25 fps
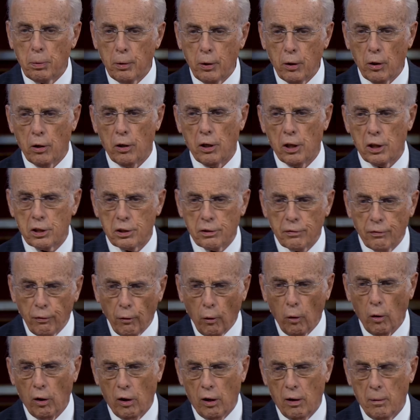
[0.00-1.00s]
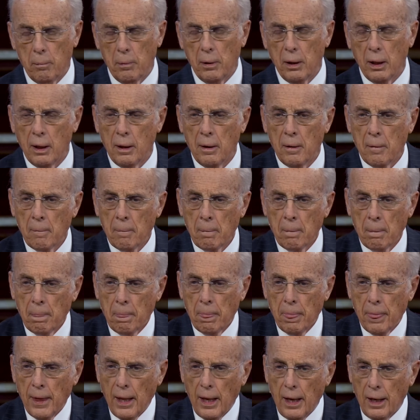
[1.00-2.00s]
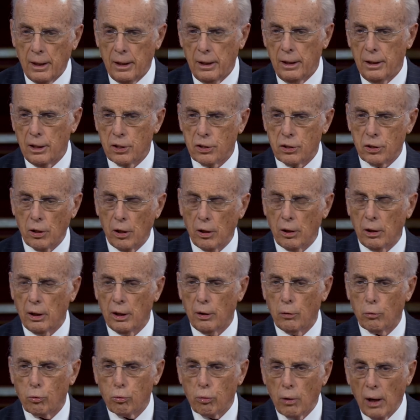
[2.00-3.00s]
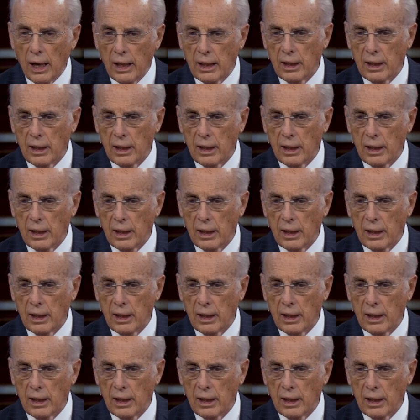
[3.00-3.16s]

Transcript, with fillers: in its purest form, and it is certainly